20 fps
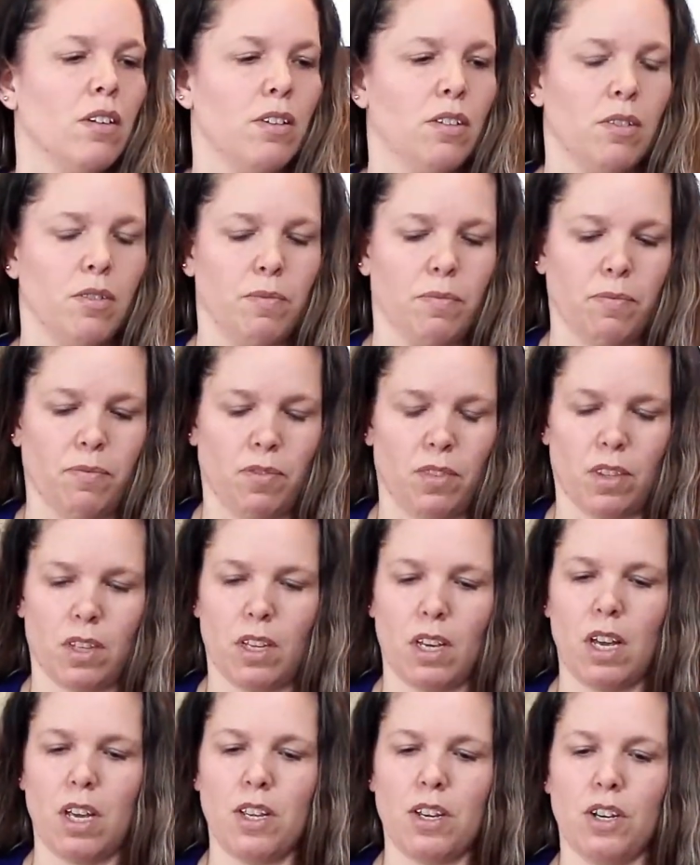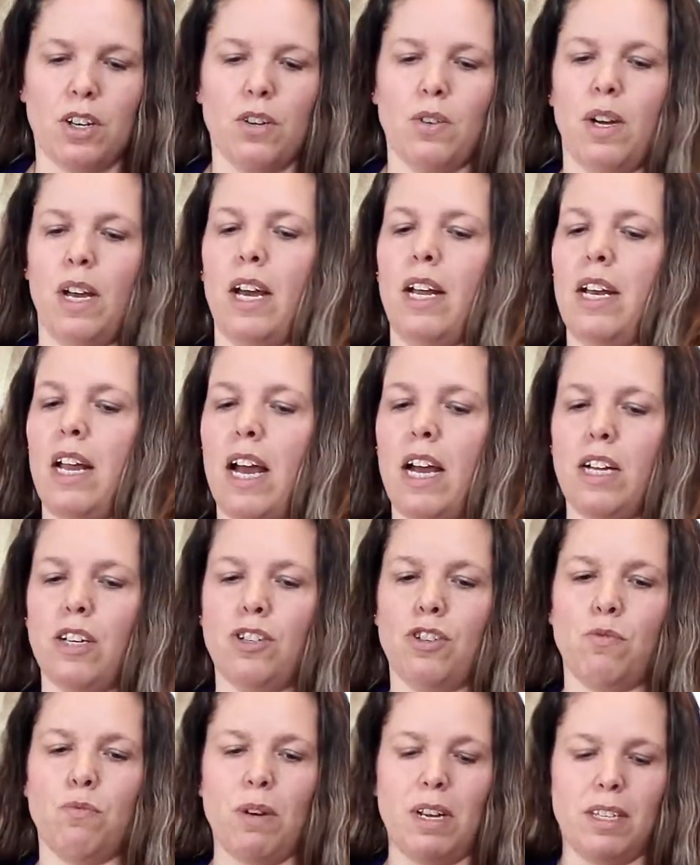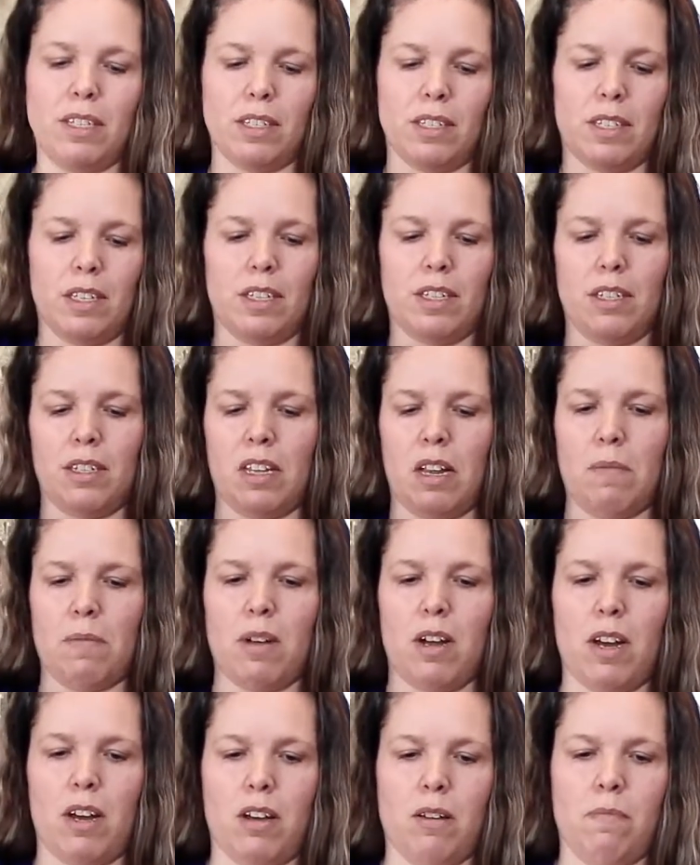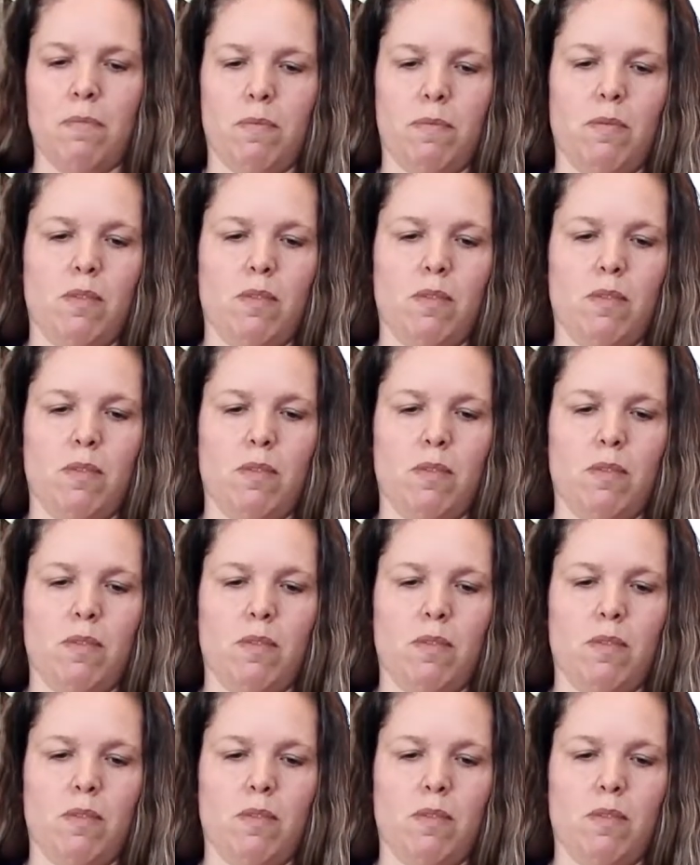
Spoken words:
and you can go ahead and add your raisins at the same time.